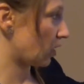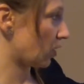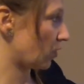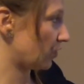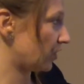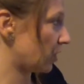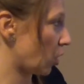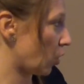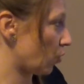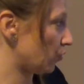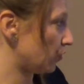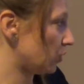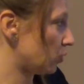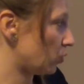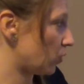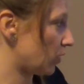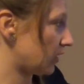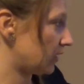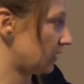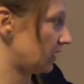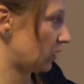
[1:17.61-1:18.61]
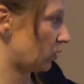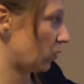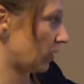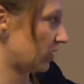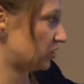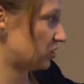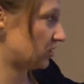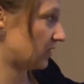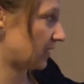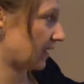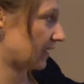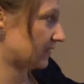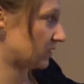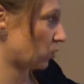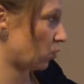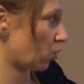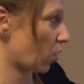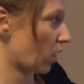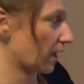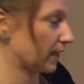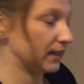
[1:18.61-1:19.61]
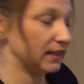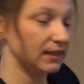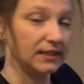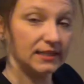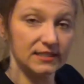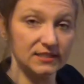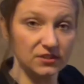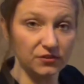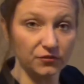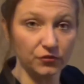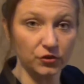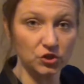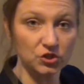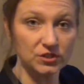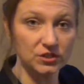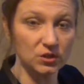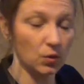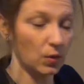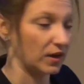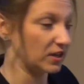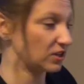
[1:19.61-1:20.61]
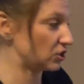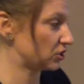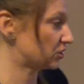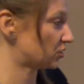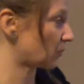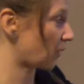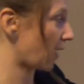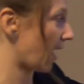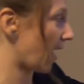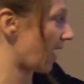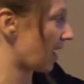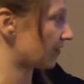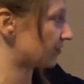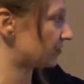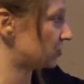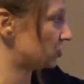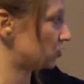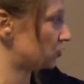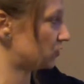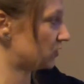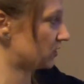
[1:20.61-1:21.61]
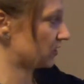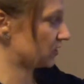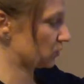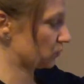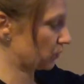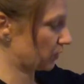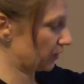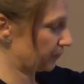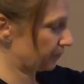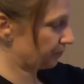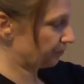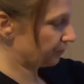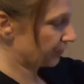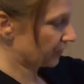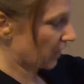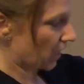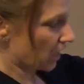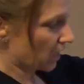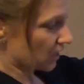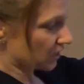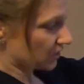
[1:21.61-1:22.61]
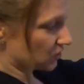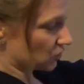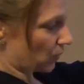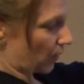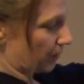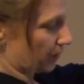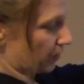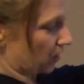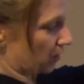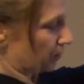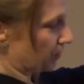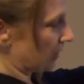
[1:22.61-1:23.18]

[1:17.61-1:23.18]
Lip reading: the only one equation that has a y in it is the first equation, so I have to use this one. So I'm going to